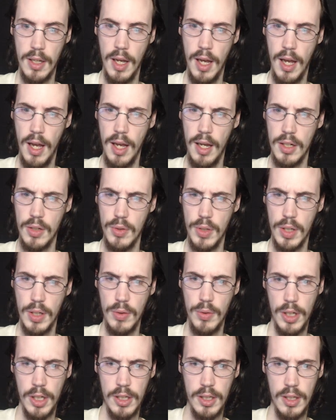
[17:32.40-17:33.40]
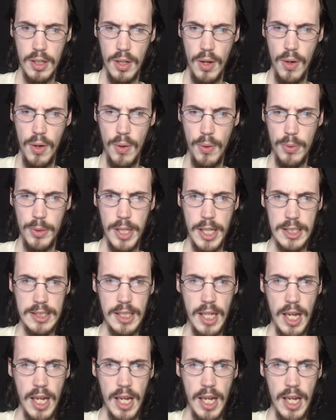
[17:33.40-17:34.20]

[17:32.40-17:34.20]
Ah, quick, quick. Oh, that's